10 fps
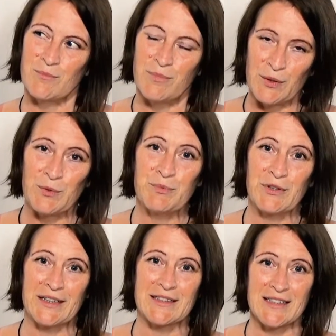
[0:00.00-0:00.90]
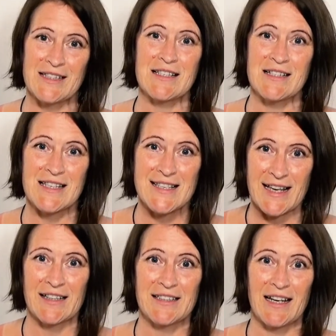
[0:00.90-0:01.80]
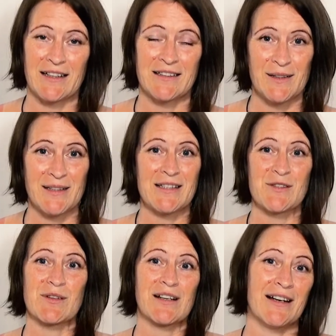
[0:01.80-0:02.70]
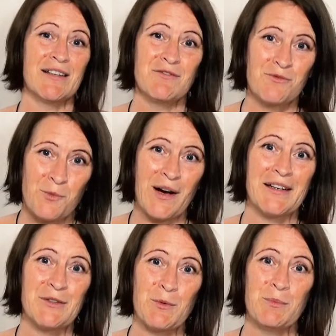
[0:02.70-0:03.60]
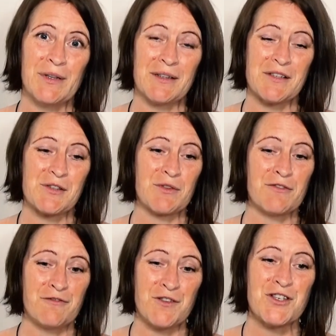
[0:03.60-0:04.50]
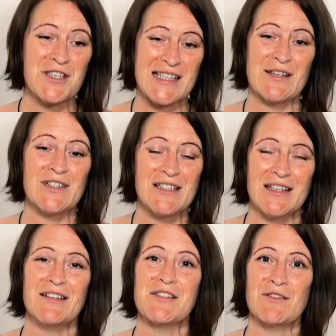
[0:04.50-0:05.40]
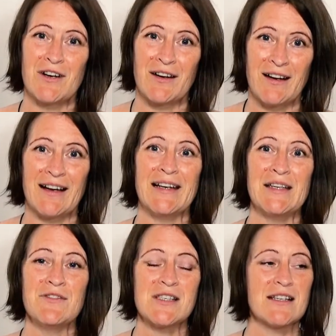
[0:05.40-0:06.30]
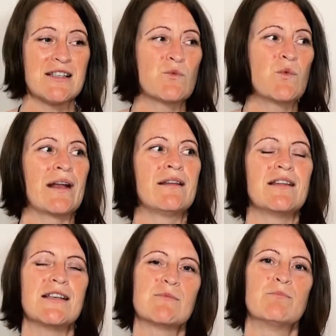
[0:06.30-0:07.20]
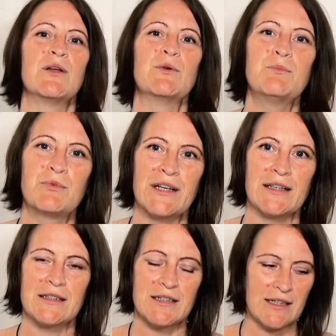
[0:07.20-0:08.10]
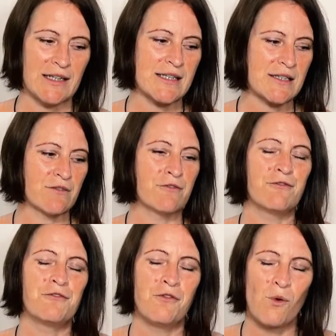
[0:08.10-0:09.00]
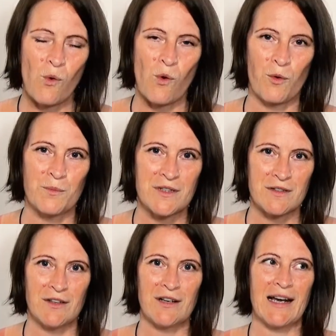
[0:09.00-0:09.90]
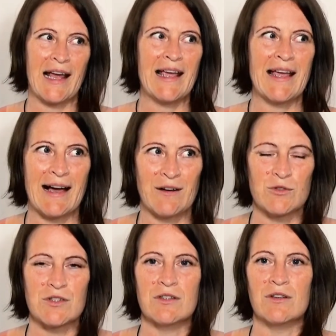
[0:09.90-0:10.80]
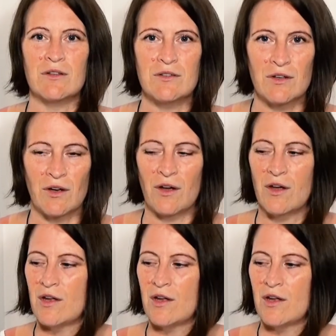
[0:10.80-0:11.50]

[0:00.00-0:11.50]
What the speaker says: blueprint isn't set yet. It's kind of wide open. So the first 7 years of our lives is when this blueprint is formed, the layout, the